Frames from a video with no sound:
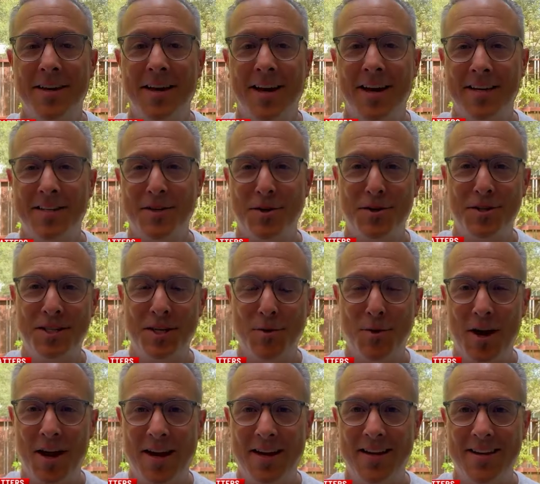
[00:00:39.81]
Hey,
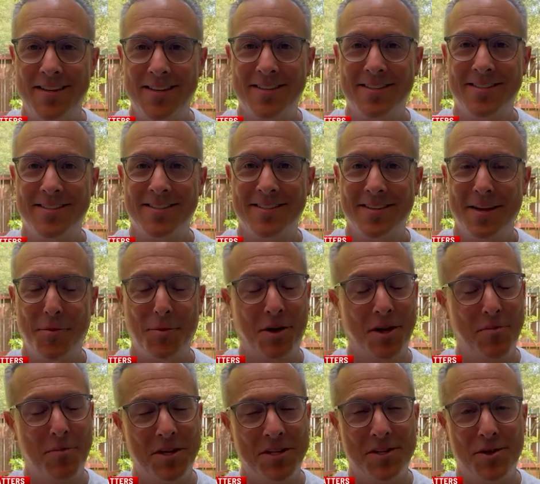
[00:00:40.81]
Sonseeahray. I'm
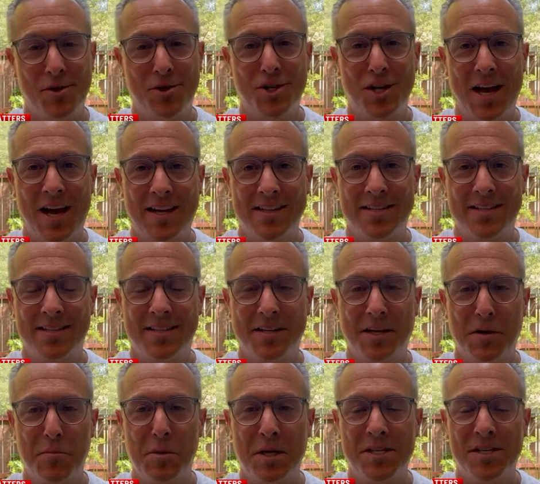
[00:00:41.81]
going to miss your chats,
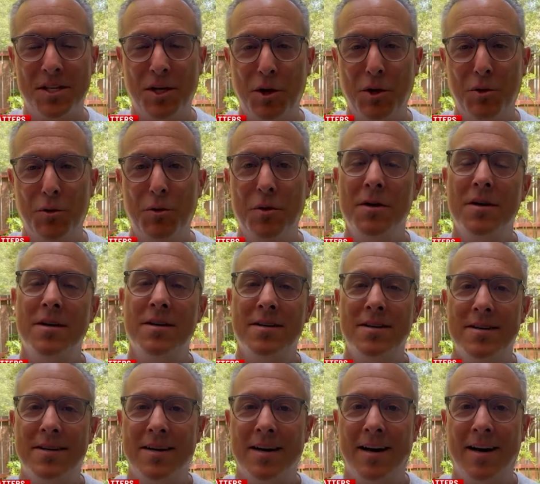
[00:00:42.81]
going to miss you.
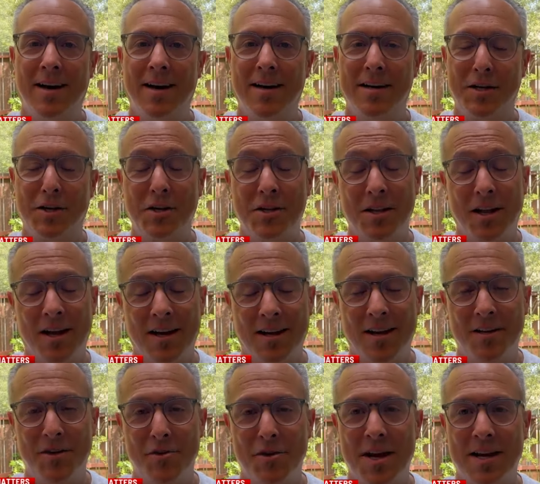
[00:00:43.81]
Uh, good
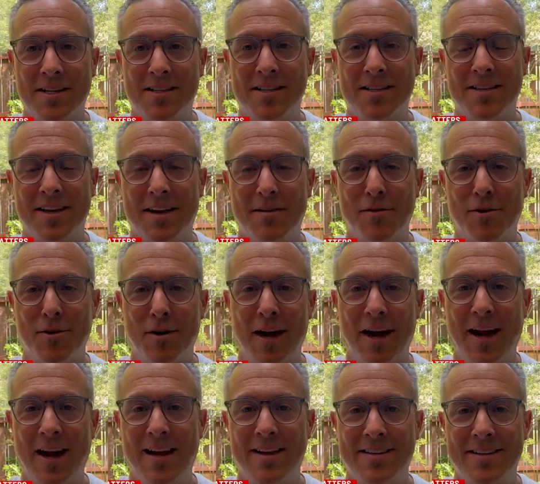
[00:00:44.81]
luck on your next endeavor,
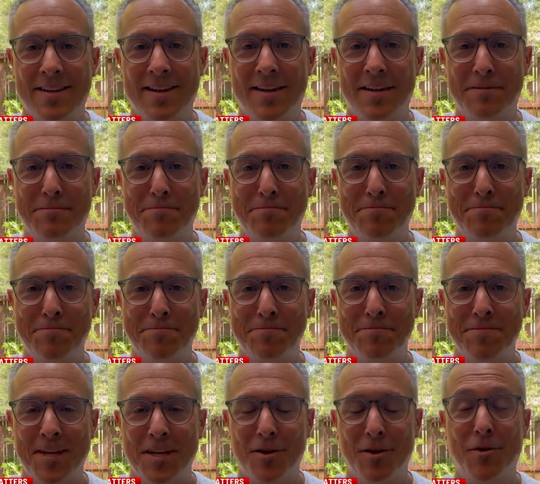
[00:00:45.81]
and. Um,
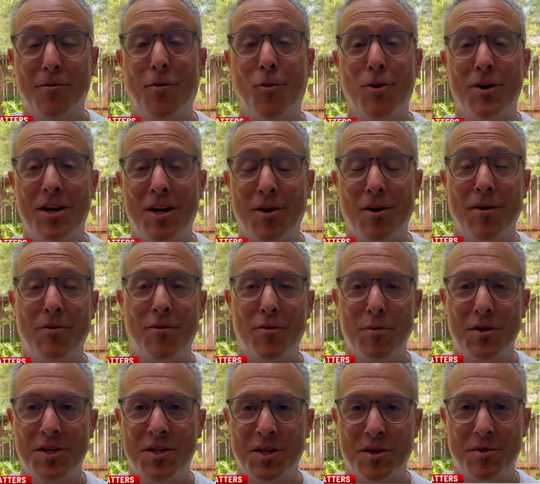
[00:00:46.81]
Look forward to hearing from
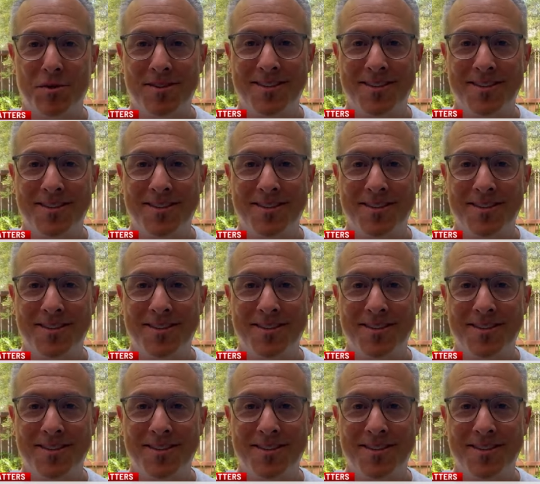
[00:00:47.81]
you soon.